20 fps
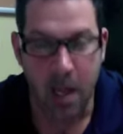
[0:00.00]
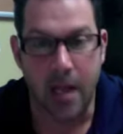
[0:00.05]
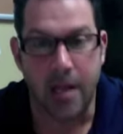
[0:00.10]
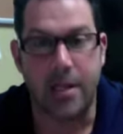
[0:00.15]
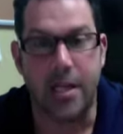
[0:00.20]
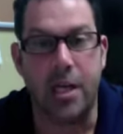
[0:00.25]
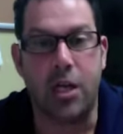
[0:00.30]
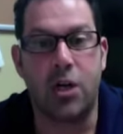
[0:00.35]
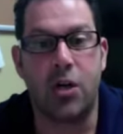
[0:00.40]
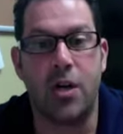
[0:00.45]

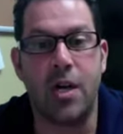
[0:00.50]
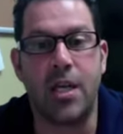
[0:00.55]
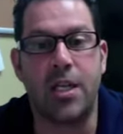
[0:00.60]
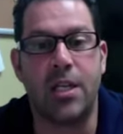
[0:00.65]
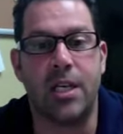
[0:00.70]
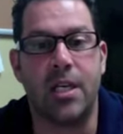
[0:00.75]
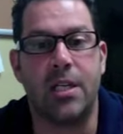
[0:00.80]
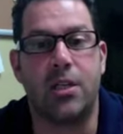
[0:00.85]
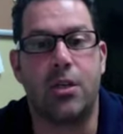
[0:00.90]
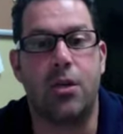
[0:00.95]

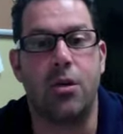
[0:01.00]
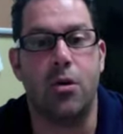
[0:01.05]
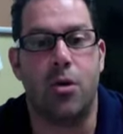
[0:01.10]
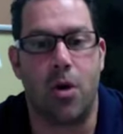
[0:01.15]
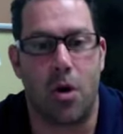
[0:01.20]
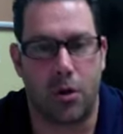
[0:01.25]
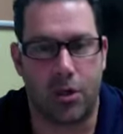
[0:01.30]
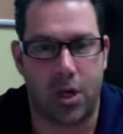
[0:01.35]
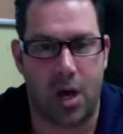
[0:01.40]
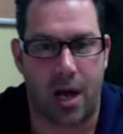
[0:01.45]
decreases
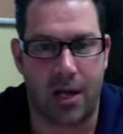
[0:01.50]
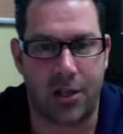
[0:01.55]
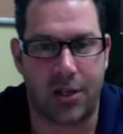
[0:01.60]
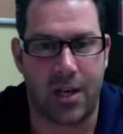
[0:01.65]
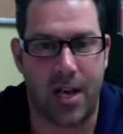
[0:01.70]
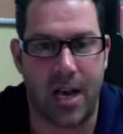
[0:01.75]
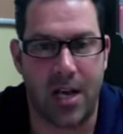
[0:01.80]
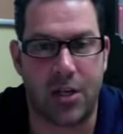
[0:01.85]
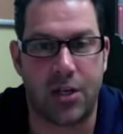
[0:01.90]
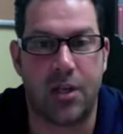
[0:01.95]
glucose
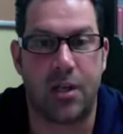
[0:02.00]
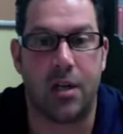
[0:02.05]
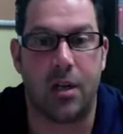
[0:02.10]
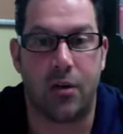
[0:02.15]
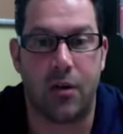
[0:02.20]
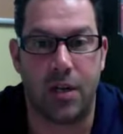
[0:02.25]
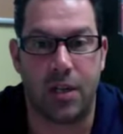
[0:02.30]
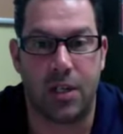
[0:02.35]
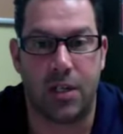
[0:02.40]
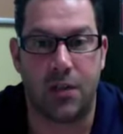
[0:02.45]
oxidation,
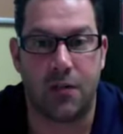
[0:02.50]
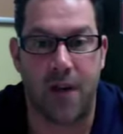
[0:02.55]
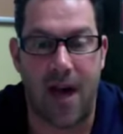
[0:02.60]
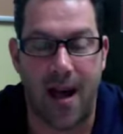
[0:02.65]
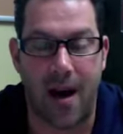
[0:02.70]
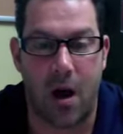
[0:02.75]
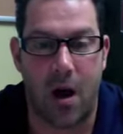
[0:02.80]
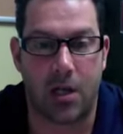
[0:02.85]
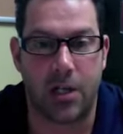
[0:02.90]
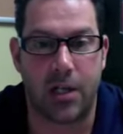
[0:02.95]
increases
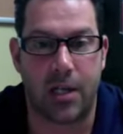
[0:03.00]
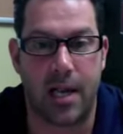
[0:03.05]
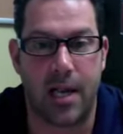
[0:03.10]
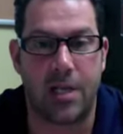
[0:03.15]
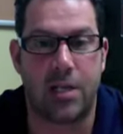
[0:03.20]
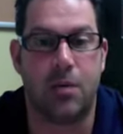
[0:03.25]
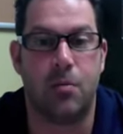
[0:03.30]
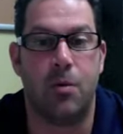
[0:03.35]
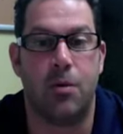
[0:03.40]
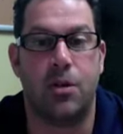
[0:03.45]
fat
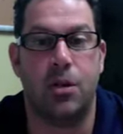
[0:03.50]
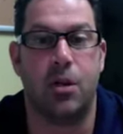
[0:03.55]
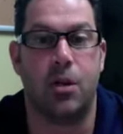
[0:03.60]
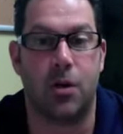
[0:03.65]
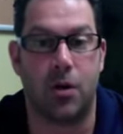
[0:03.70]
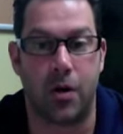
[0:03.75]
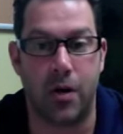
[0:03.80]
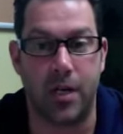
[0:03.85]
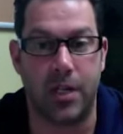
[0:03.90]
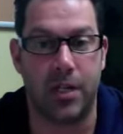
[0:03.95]
oxidation, which
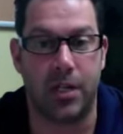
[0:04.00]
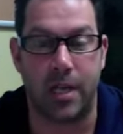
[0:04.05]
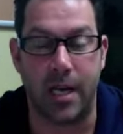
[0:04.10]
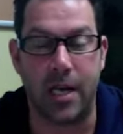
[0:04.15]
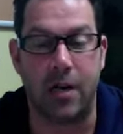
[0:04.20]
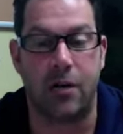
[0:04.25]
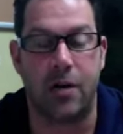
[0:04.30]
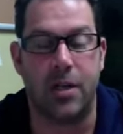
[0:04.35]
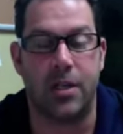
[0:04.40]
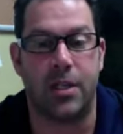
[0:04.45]
increase,
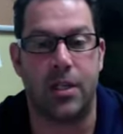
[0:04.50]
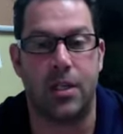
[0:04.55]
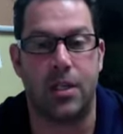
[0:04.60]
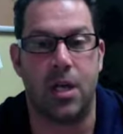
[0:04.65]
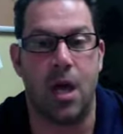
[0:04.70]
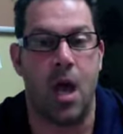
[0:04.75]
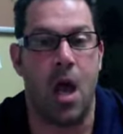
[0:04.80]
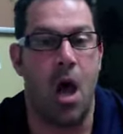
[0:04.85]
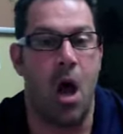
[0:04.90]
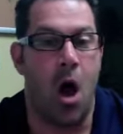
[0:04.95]
decreases
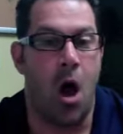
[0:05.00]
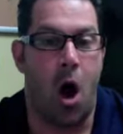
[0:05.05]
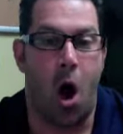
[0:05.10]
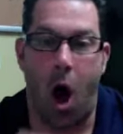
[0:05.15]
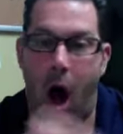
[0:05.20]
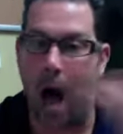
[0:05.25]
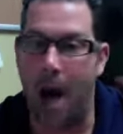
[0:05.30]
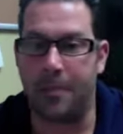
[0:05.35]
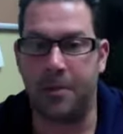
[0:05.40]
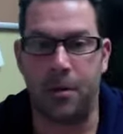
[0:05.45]

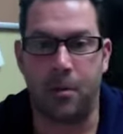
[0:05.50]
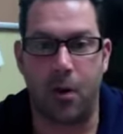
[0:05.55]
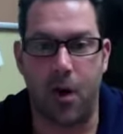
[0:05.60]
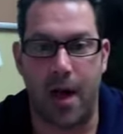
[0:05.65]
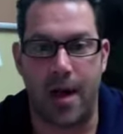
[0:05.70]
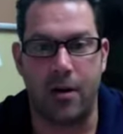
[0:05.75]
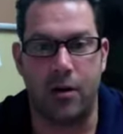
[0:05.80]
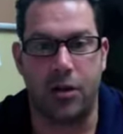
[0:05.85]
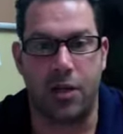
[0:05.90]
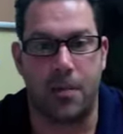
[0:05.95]
optimal
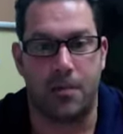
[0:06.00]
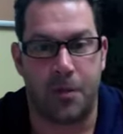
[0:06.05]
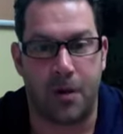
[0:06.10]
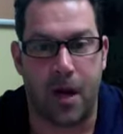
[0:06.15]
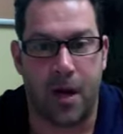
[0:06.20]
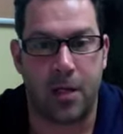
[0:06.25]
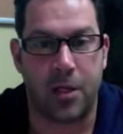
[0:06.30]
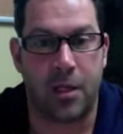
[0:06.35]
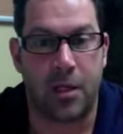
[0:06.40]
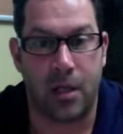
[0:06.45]
energy
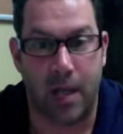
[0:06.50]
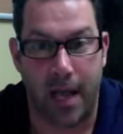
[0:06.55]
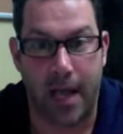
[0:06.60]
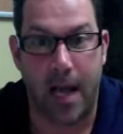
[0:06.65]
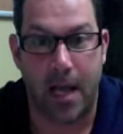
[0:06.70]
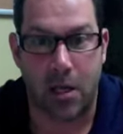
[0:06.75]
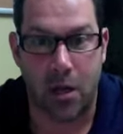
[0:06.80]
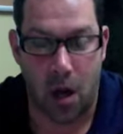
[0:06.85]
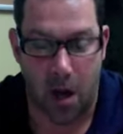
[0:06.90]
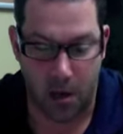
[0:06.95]
production, like
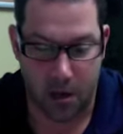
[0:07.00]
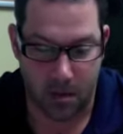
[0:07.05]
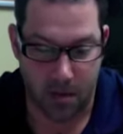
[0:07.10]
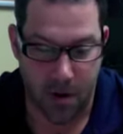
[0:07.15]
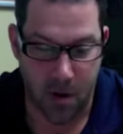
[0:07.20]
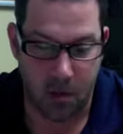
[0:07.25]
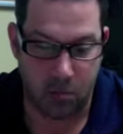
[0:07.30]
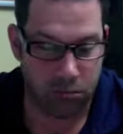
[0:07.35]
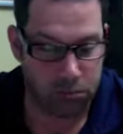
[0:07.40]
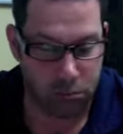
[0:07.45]
I talked
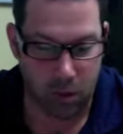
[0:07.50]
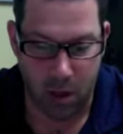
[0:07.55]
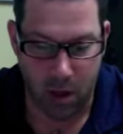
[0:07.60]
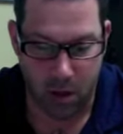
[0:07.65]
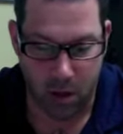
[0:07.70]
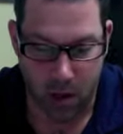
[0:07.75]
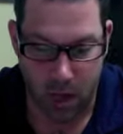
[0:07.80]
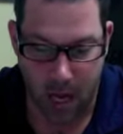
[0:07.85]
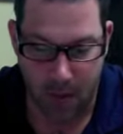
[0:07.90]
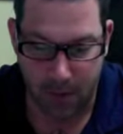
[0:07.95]
about, you
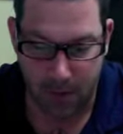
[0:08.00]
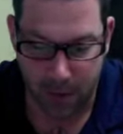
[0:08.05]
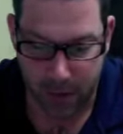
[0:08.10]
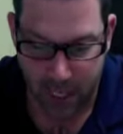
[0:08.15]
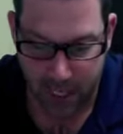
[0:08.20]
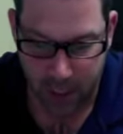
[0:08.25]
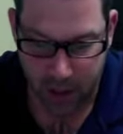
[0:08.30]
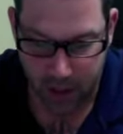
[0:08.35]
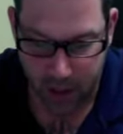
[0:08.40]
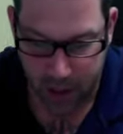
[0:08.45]
know, a couple
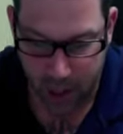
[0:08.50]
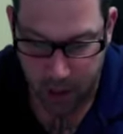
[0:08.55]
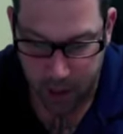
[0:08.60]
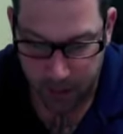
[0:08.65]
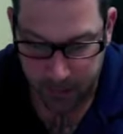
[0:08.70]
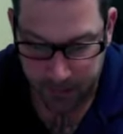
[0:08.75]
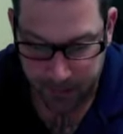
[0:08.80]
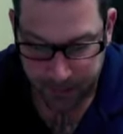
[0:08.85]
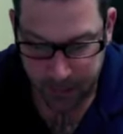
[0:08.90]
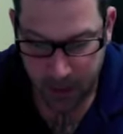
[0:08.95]
seconds
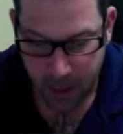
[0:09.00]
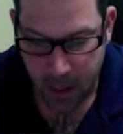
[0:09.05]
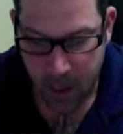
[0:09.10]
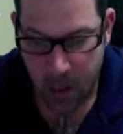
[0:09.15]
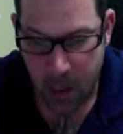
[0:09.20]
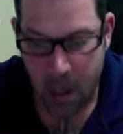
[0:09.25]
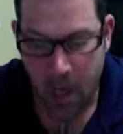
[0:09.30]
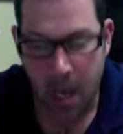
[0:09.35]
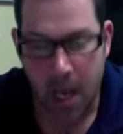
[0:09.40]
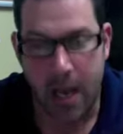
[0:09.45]
ago.
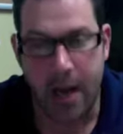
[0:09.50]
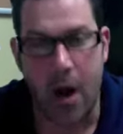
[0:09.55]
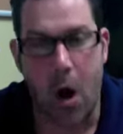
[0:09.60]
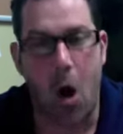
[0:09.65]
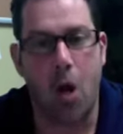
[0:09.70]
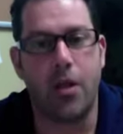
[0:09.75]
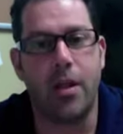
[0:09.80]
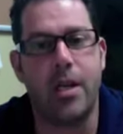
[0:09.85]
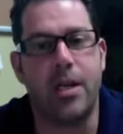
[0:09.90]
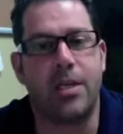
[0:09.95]
And
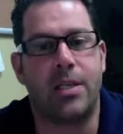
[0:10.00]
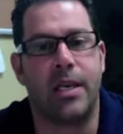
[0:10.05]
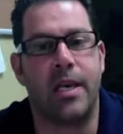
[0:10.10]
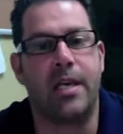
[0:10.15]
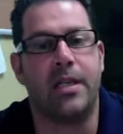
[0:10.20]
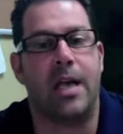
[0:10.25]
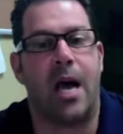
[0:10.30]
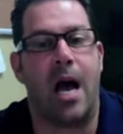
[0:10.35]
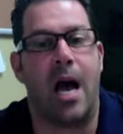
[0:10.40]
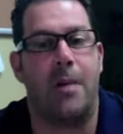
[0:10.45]
all these
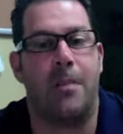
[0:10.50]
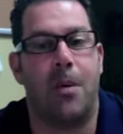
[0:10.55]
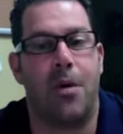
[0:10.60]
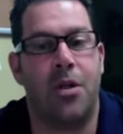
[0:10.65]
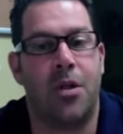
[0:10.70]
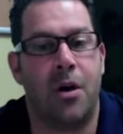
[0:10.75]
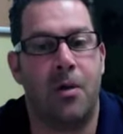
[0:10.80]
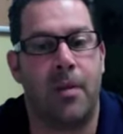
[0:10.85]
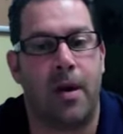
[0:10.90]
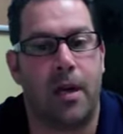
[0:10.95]
things are
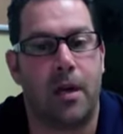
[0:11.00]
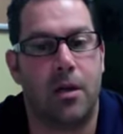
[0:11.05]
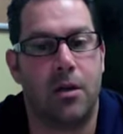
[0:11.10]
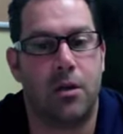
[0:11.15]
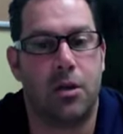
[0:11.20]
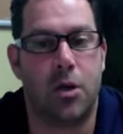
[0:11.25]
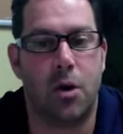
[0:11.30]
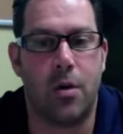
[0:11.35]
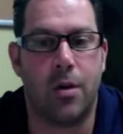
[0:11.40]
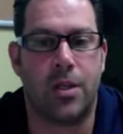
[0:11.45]
hypothermic.
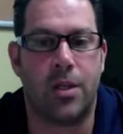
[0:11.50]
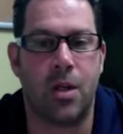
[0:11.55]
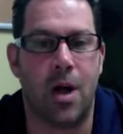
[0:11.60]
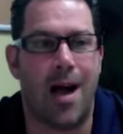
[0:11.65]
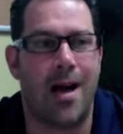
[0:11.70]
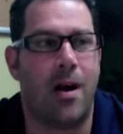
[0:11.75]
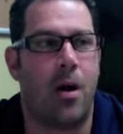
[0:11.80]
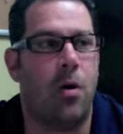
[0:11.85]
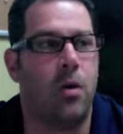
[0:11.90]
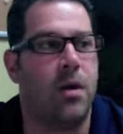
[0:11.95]
So it's
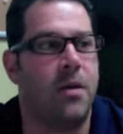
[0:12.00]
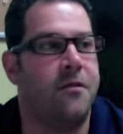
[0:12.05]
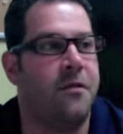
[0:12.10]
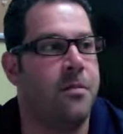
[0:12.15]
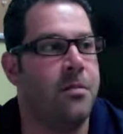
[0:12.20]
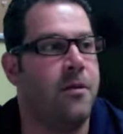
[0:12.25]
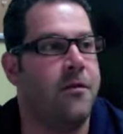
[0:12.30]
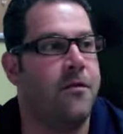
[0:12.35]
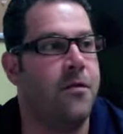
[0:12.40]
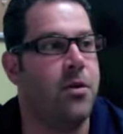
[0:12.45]
not only
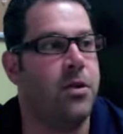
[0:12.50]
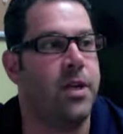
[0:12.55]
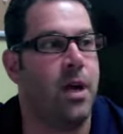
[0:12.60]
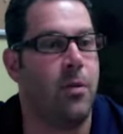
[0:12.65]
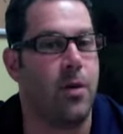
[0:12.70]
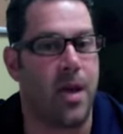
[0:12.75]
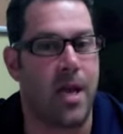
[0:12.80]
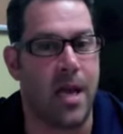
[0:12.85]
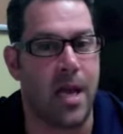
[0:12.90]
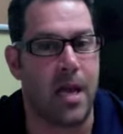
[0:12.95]
from the foods that
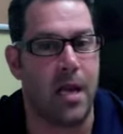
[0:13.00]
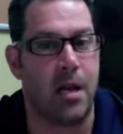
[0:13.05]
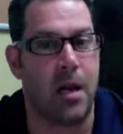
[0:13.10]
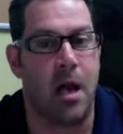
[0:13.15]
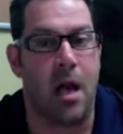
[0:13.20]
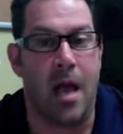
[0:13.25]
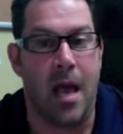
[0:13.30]
we eat,